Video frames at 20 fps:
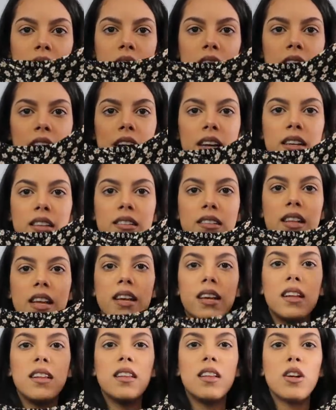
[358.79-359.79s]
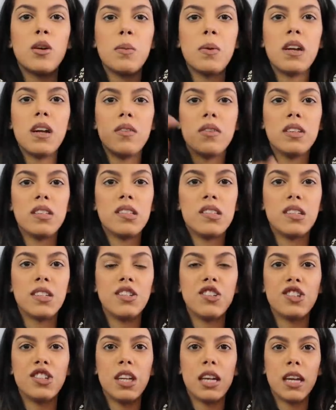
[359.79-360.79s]
It has like a little bit of a
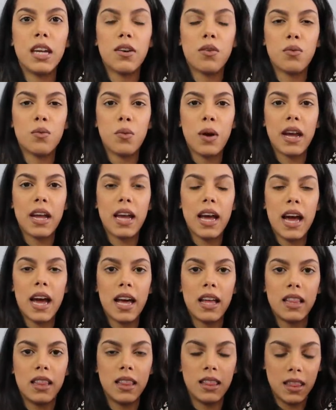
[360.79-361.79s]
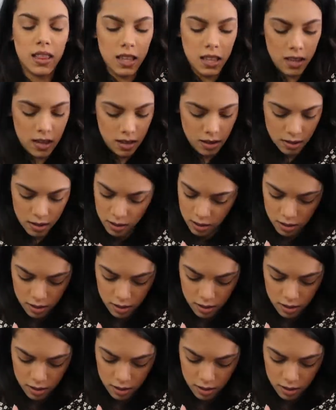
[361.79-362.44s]
cinching right at the